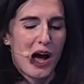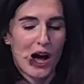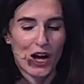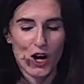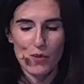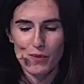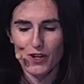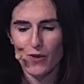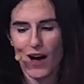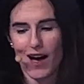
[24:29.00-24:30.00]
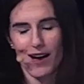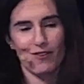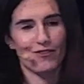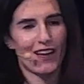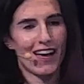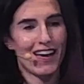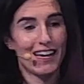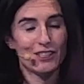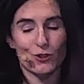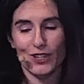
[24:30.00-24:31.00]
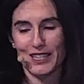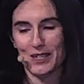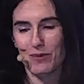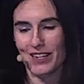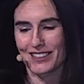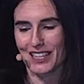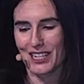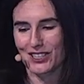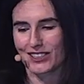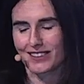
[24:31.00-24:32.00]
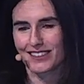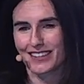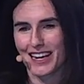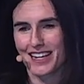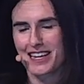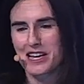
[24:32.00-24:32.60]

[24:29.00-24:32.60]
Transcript: I hope you have uh, enjoyed this presentation today.